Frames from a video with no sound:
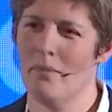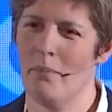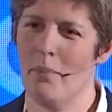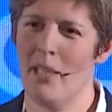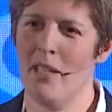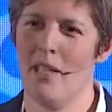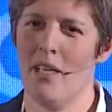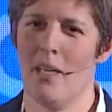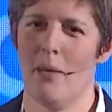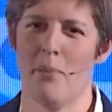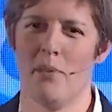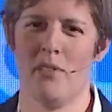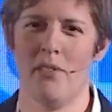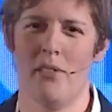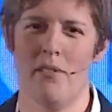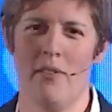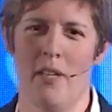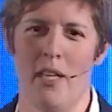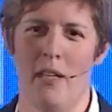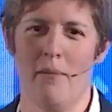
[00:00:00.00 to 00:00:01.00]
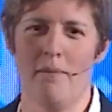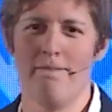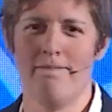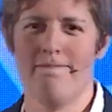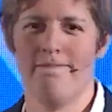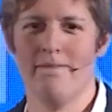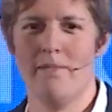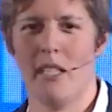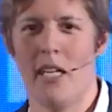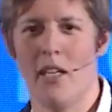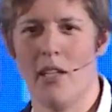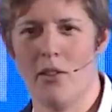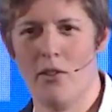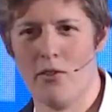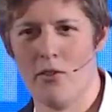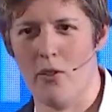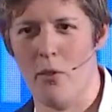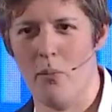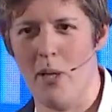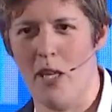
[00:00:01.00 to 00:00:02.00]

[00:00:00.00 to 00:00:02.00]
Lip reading: Be the opposite of hate. Thank you so